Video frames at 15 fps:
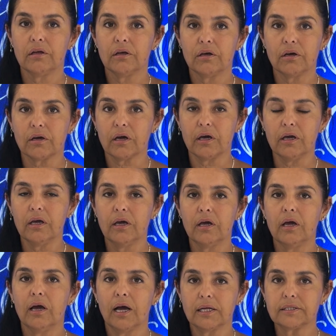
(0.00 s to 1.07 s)
Okay?
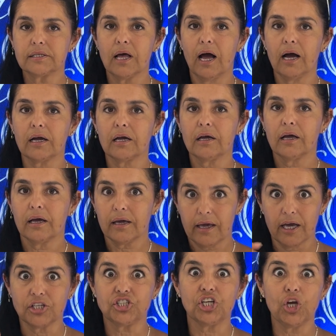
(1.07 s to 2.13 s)
It's like
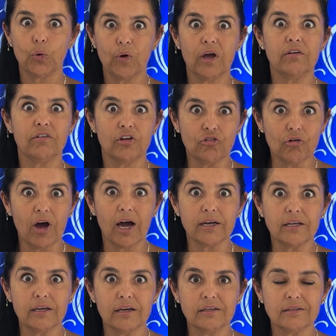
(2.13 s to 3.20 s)
catching a wave and
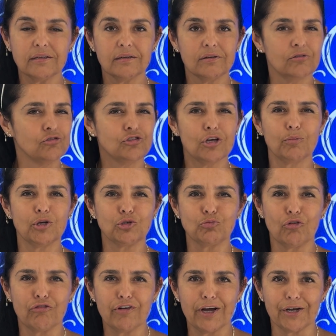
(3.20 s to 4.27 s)
riding it, so much more
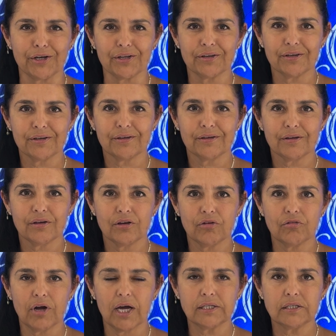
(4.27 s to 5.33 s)
fun,
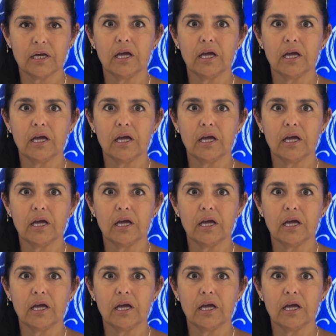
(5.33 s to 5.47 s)
right?